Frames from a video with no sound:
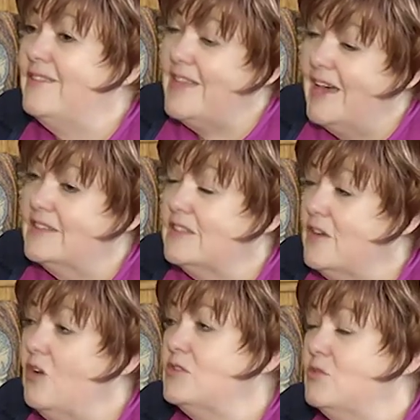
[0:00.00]
and that
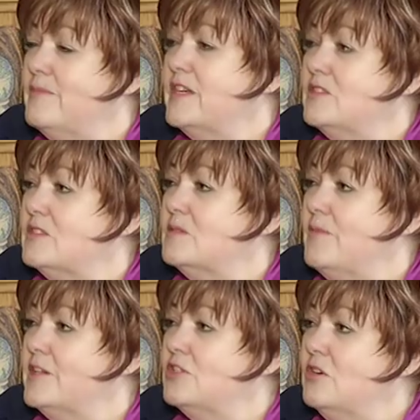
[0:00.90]
also makes us
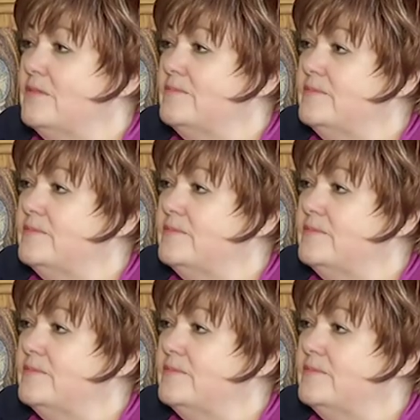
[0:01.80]
special.